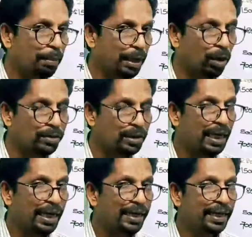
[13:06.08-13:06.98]
Because
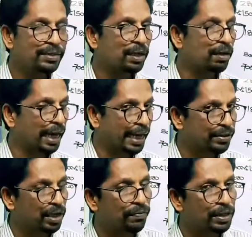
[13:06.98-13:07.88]
it is
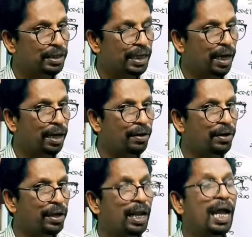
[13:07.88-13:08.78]
related with the current
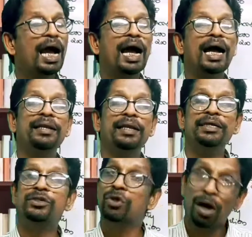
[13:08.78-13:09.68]
year and
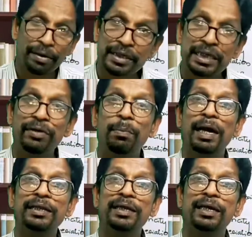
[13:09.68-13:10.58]
is not received
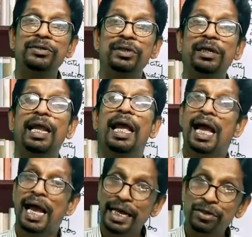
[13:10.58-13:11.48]
by the concern
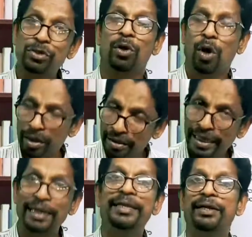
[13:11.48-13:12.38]
as on or
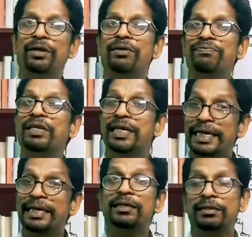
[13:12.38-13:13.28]
till the end of the
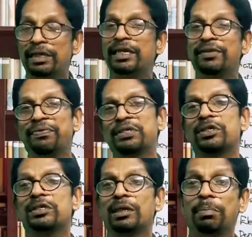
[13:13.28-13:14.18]
year 31st
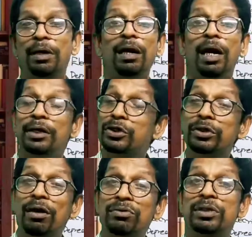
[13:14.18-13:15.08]
December
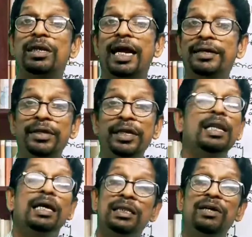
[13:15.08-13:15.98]

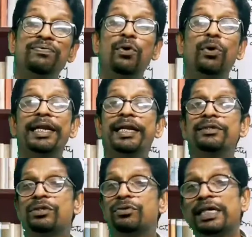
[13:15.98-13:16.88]
2019. Therefore, it
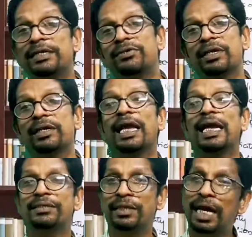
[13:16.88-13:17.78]
is treated
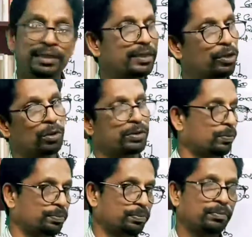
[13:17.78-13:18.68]
as an asset
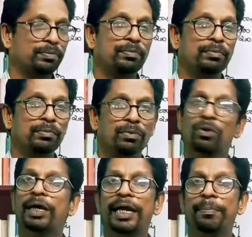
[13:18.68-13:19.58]
also.
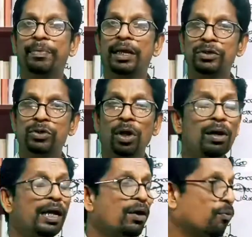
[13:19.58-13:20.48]
Okay.
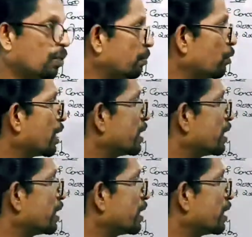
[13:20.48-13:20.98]
So, one more